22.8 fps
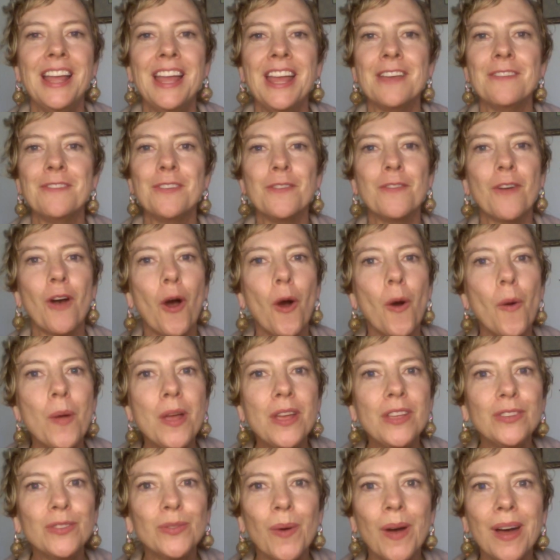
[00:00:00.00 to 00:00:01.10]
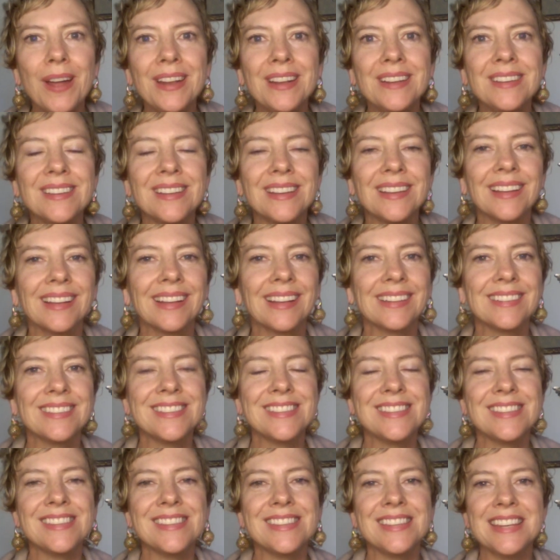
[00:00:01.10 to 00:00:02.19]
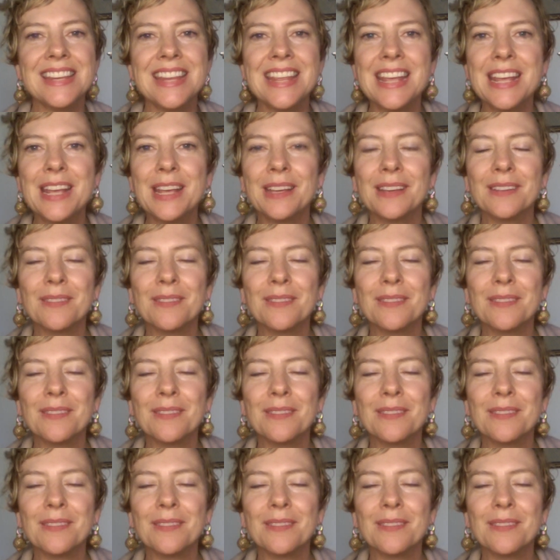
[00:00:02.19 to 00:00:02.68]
if you've always wanted to sneak